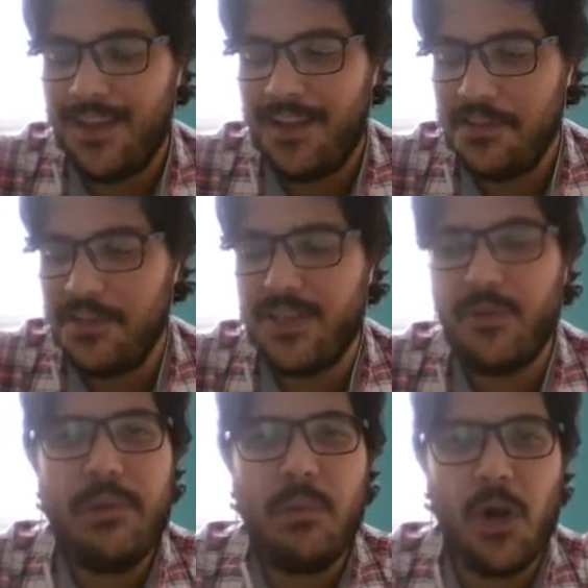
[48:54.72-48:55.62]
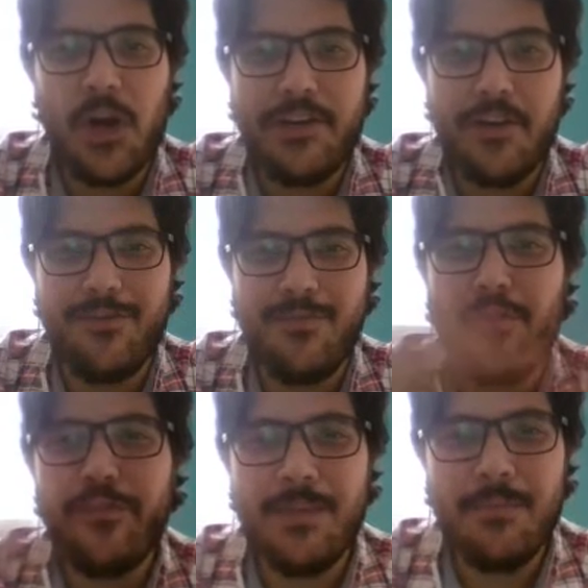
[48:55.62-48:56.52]
the reward of
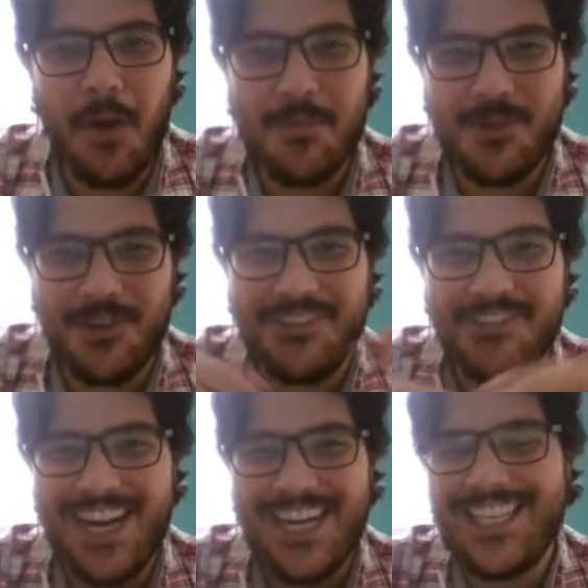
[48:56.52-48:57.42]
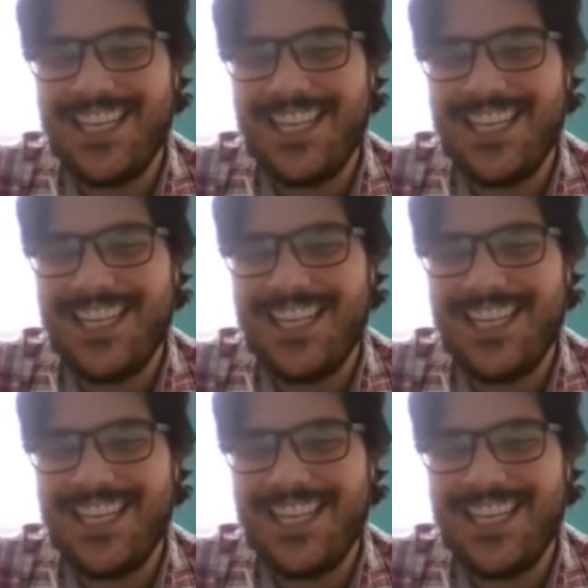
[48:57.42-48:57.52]
movie and popcorn, right?